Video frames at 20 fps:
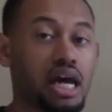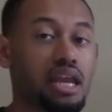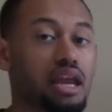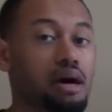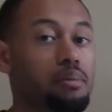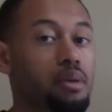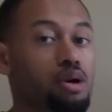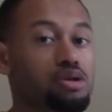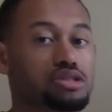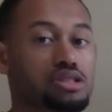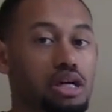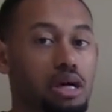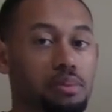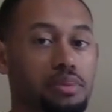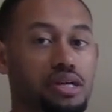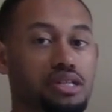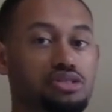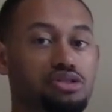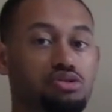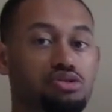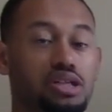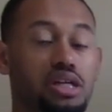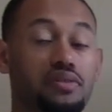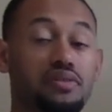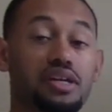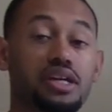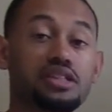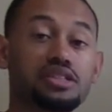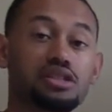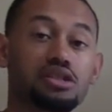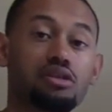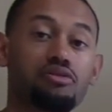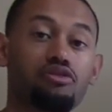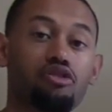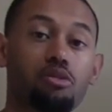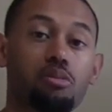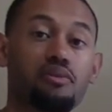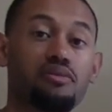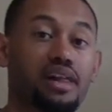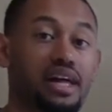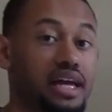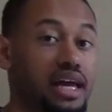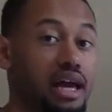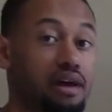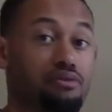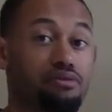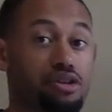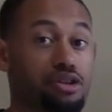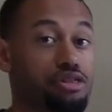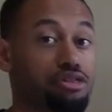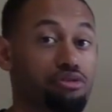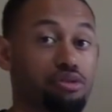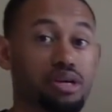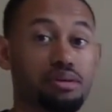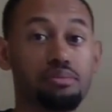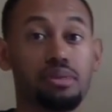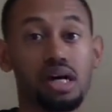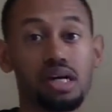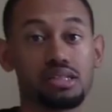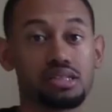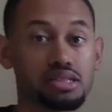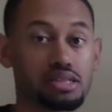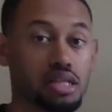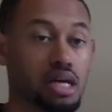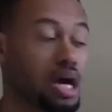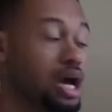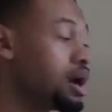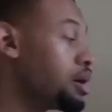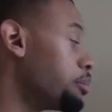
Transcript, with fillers: Now, most companies do dividends in the form of like every three months,